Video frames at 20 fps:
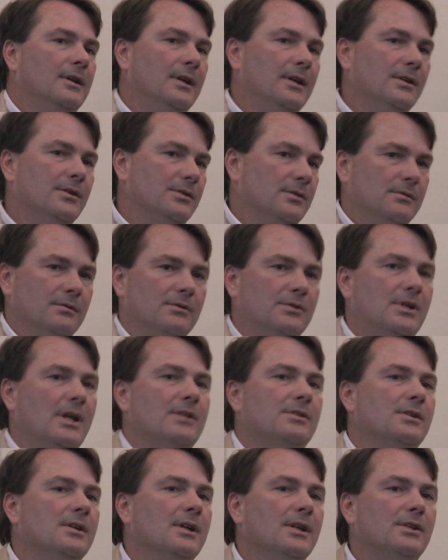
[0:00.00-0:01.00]
is
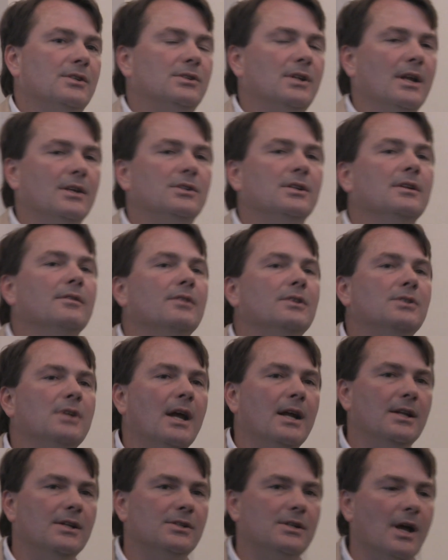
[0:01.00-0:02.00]
just an extension of the
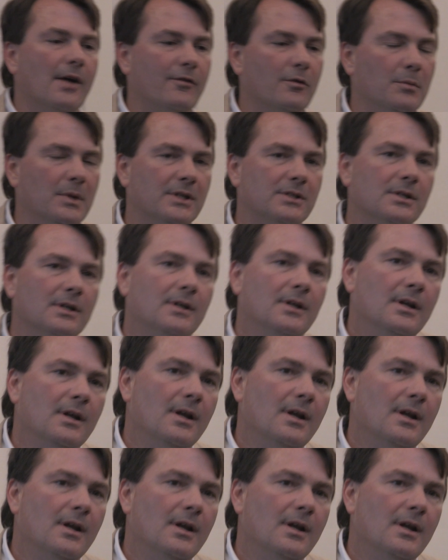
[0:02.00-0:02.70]
Chinese government.